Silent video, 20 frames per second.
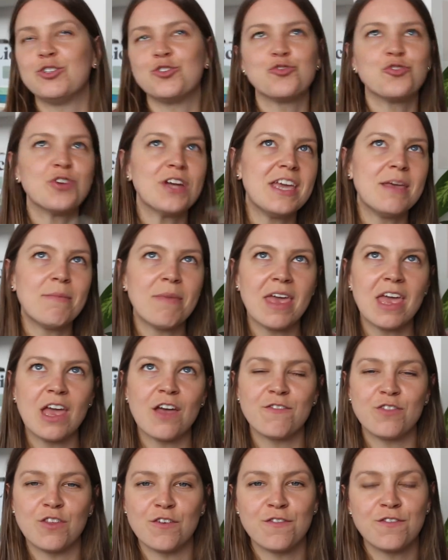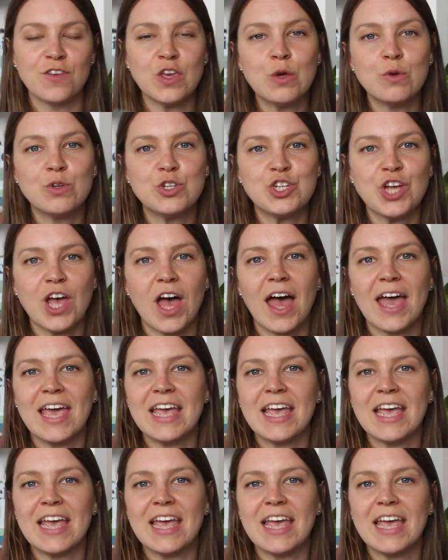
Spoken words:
dreaming of the future.